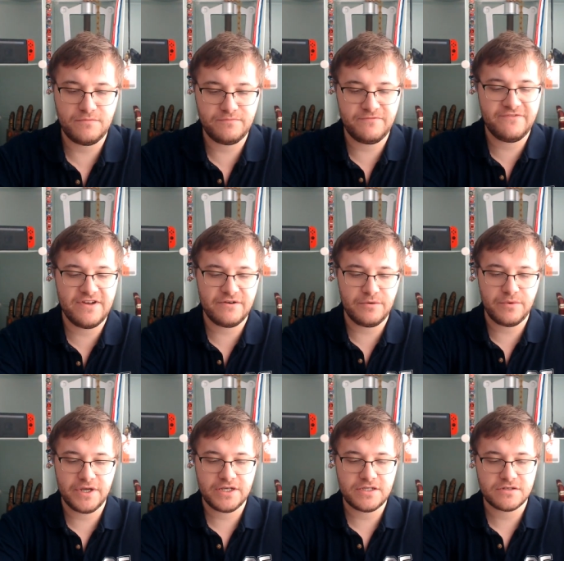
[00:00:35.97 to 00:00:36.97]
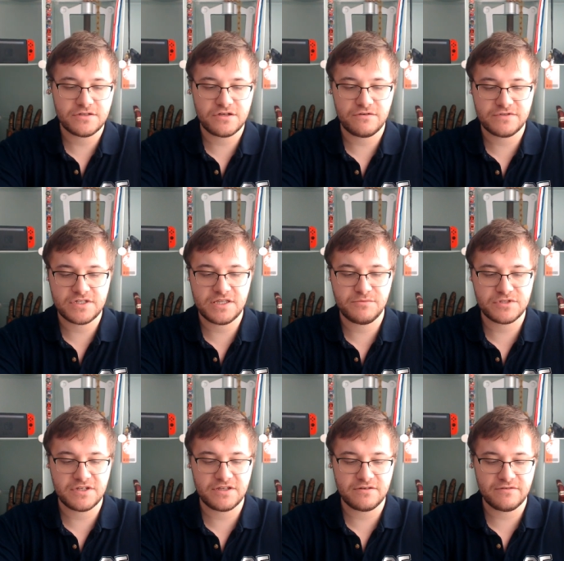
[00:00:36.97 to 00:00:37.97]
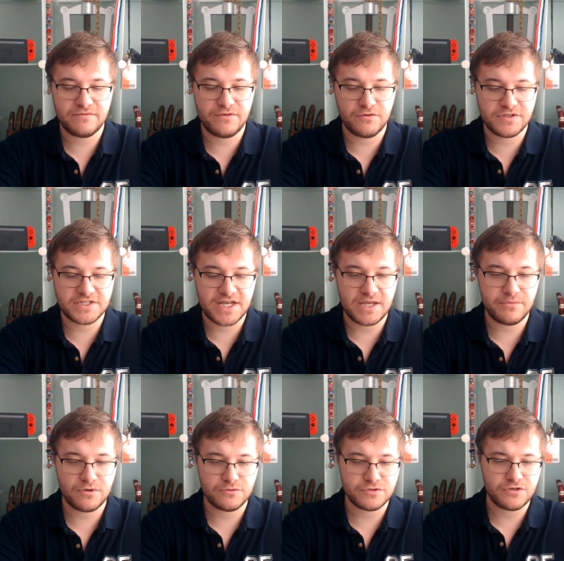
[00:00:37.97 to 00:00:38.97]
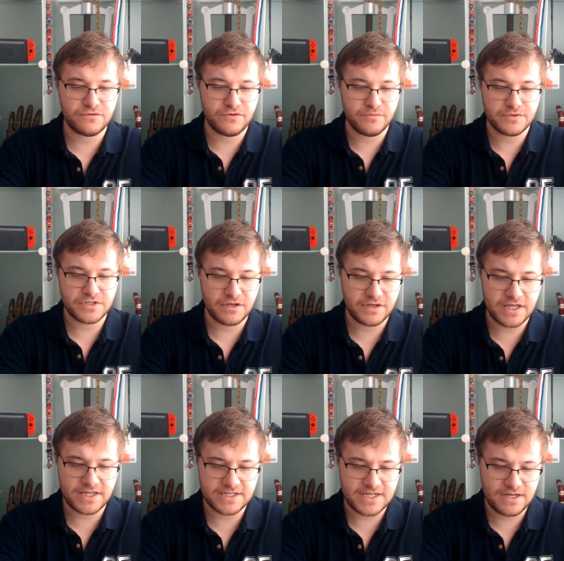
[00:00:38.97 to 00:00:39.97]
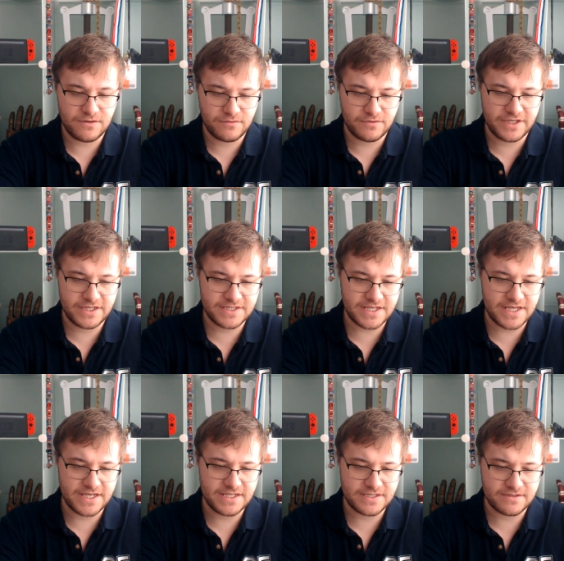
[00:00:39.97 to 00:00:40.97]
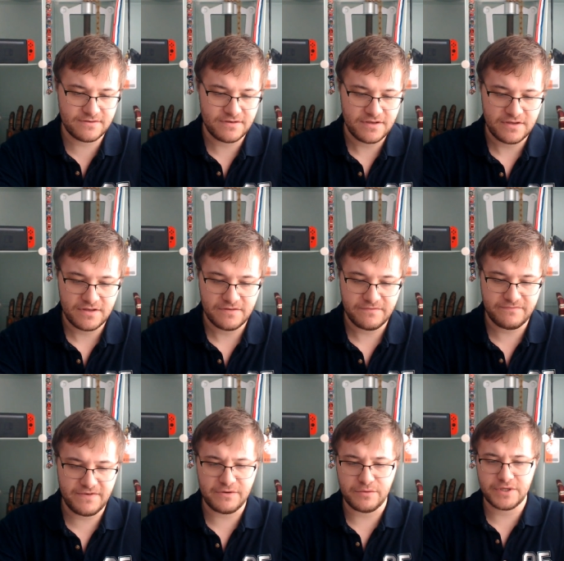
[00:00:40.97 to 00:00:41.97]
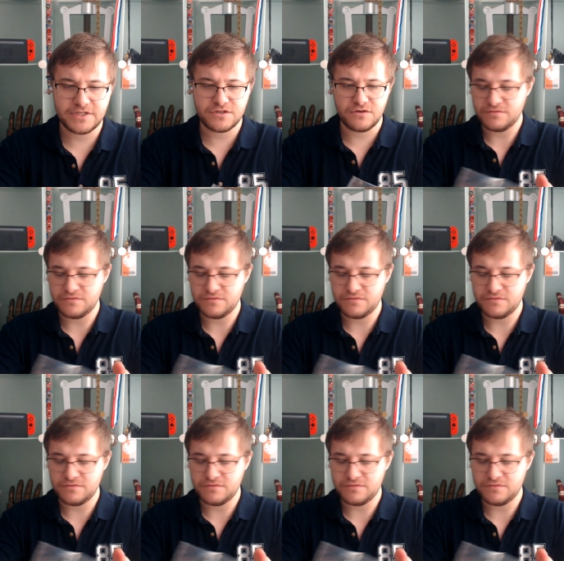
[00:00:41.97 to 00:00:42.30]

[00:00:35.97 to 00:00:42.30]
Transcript: Very weird. So obviously they must have thought the skateboard was enough one. So get that out. This is very weird stuff.